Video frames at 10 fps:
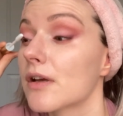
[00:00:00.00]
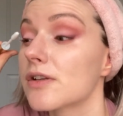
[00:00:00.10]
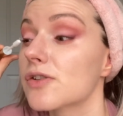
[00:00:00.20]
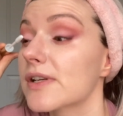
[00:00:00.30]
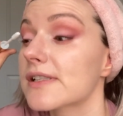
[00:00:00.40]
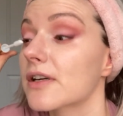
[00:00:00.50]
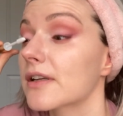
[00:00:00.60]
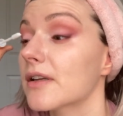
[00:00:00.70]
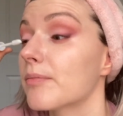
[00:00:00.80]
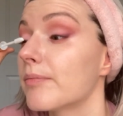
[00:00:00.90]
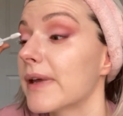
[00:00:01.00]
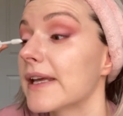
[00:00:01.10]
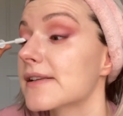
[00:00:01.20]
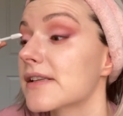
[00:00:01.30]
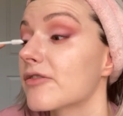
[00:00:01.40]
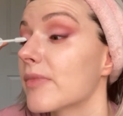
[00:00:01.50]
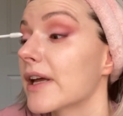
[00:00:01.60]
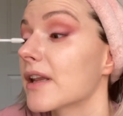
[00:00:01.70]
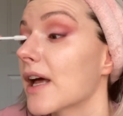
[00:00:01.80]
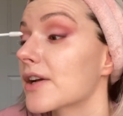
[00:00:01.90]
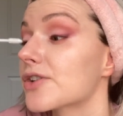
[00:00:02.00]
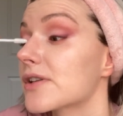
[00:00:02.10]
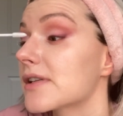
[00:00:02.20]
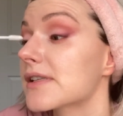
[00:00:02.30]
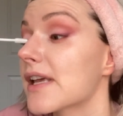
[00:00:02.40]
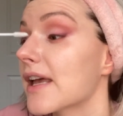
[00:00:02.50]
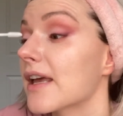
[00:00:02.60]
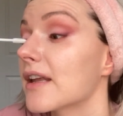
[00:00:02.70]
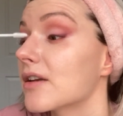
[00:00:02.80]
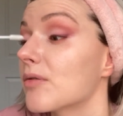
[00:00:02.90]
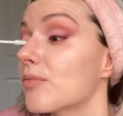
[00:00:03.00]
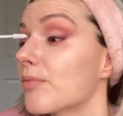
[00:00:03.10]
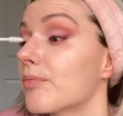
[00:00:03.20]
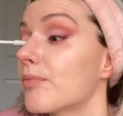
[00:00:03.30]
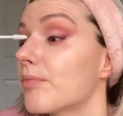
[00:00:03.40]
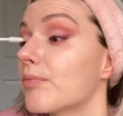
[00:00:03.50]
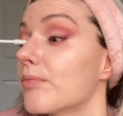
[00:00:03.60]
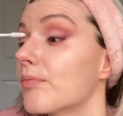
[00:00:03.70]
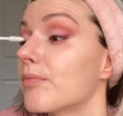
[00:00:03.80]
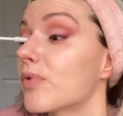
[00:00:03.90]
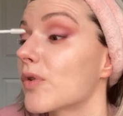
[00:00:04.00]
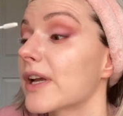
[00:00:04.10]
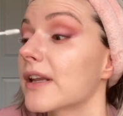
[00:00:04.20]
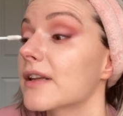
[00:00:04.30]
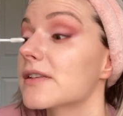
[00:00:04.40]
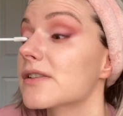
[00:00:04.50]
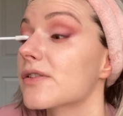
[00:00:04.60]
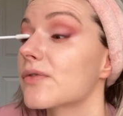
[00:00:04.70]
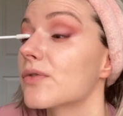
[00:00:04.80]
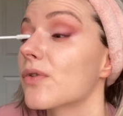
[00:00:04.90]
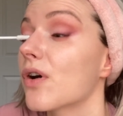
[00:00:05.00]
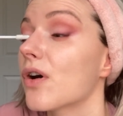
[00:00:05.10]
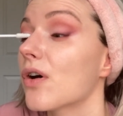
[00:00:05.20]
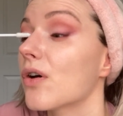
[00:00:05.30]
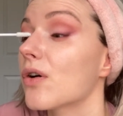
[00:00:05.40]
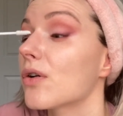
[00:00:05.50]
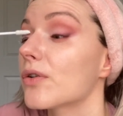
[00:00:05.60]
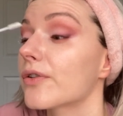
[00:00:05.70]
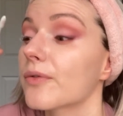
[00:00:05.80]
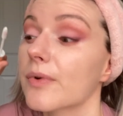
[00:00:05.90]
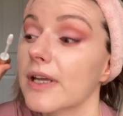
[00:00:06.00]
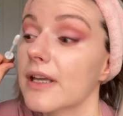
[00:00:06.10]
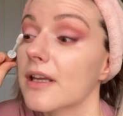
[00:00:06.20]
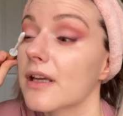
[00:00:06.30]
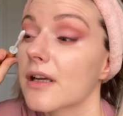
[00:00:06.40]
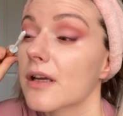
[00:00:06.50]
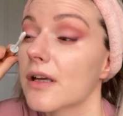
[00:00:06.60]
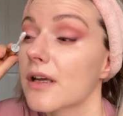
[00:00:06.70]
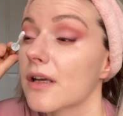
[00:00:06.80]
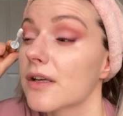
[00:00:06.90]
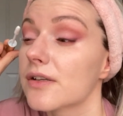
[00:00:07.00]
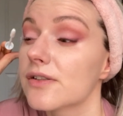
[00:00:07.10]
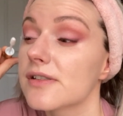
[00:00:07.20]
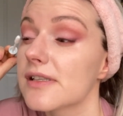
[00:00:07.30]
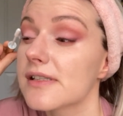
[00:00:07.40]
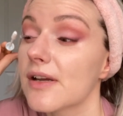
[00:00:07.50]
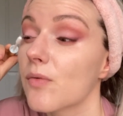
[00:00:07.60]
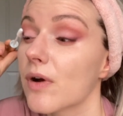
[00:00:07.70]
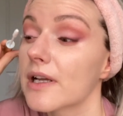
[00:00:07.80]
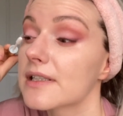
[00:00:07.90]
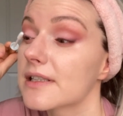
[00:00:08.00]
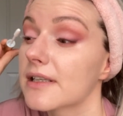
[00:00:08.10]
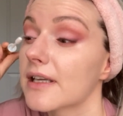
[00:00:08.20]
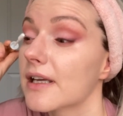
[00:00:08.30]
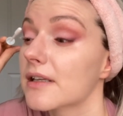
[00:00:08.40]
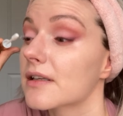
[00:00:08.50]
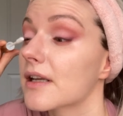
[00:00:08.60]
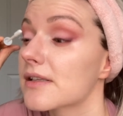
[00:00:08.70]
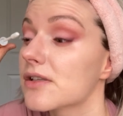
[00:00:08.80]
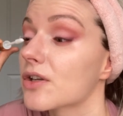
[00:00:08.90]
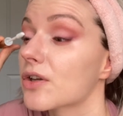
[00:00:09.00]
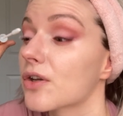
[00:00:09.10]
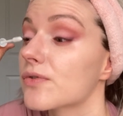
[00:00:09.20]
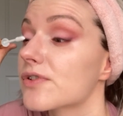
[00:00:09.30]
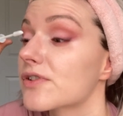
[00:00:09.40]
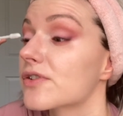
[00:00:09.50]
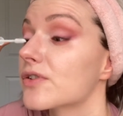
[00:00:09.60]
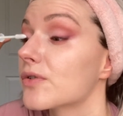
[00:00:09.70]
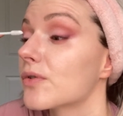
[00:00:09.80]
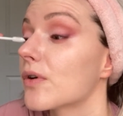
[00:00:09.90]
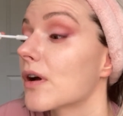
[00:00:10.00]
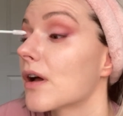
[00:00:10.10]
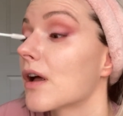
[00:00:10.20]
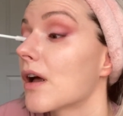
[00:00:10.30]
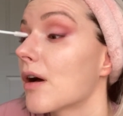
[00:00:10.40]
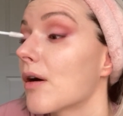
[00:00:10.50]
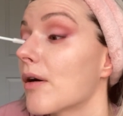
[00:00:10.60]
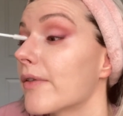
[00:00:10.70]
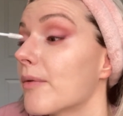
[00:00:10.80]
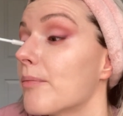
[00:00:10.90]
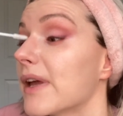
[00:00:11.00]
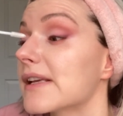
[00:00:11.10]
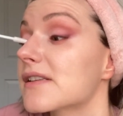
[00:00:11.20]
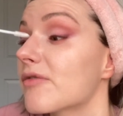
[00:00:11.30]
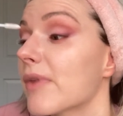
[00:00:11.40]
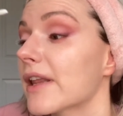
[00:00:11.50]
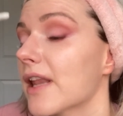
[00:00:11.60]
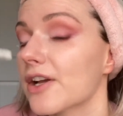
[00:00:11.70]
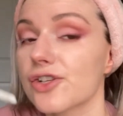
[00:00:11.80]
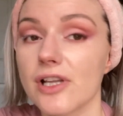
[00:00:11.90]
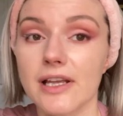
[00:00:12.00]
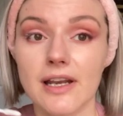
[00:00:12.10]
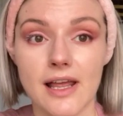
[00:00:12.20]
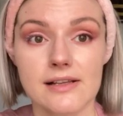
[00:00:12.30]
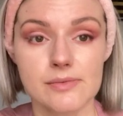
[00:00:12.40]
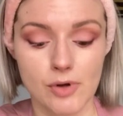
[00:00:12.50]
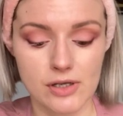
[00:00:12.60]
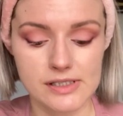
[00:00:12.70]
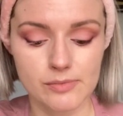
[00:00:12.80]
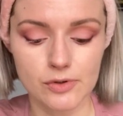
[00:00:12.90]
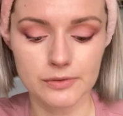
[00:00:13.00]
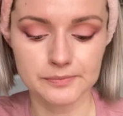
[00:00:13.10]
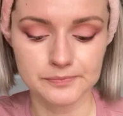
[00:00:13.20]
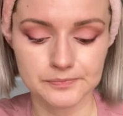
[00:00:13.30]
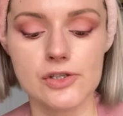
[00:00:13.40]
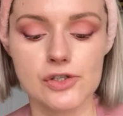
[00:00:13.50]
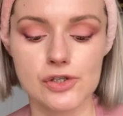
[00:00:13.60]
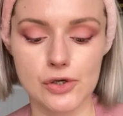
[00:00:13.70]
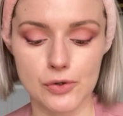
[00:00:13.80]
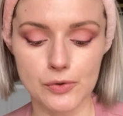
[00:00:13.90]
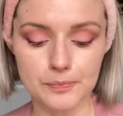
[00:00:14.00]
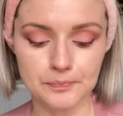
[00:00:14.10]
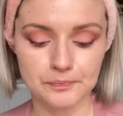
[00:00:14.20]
So I start at the base of my lashes and bring this through all the way, just because I wanted to get as close to the base of my lash line as possible. So